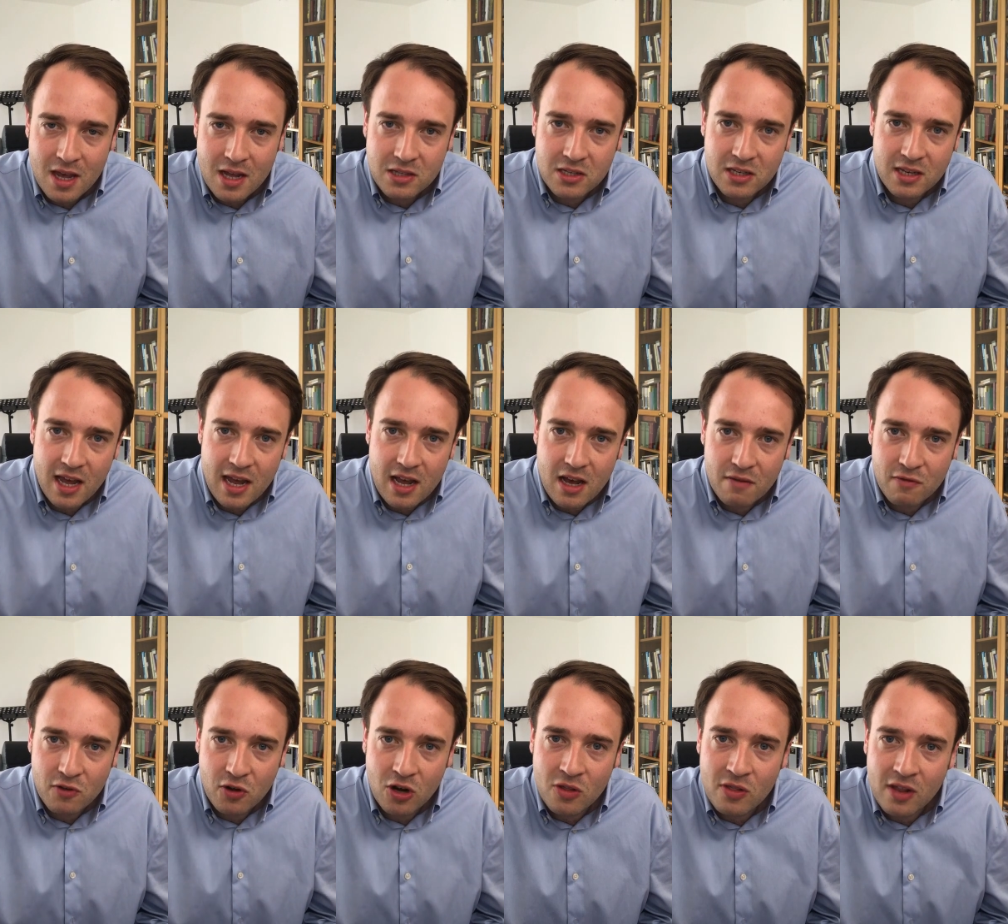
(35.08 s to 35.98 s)
Today
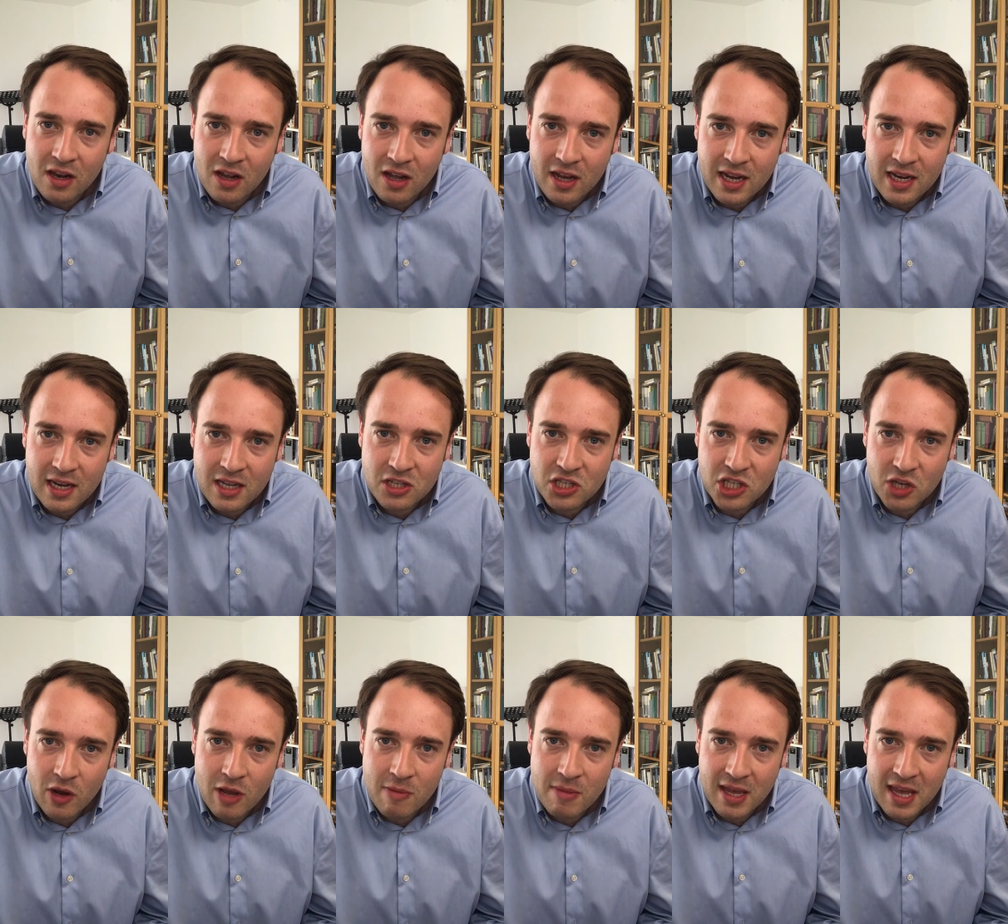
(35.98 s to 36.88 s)
I've got on the line
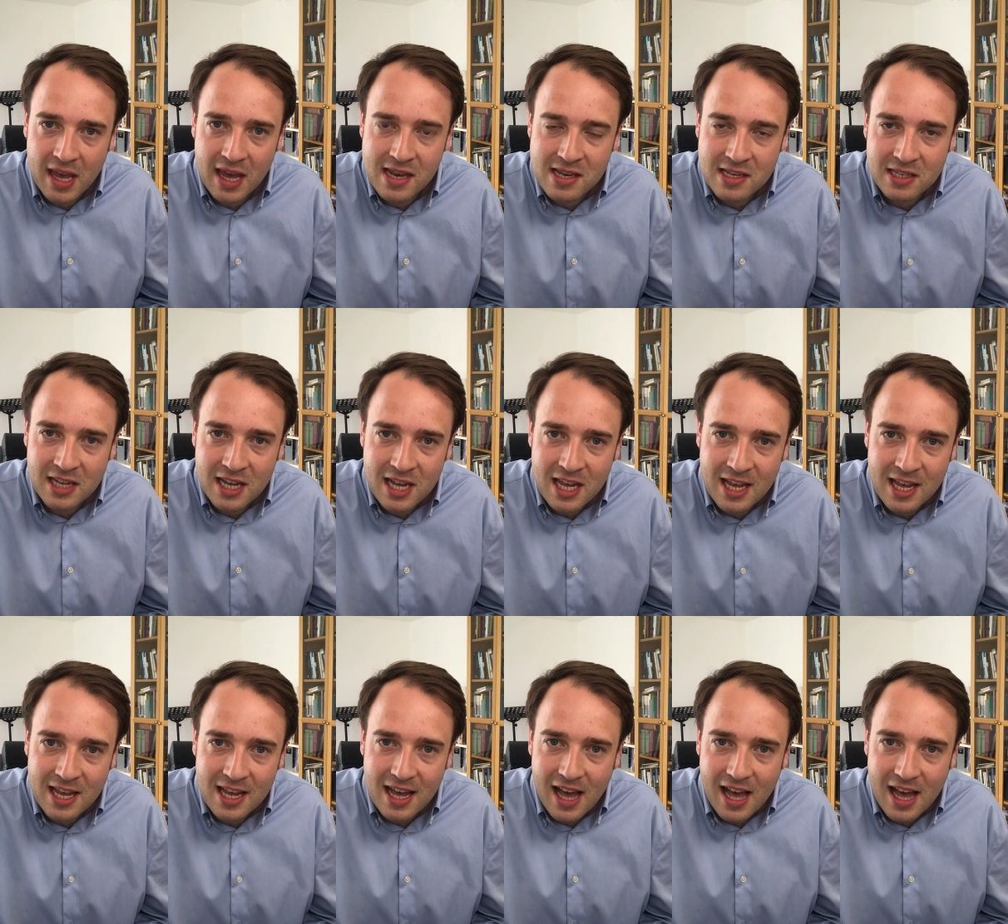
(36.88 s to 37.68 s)
Zoe McKenzie.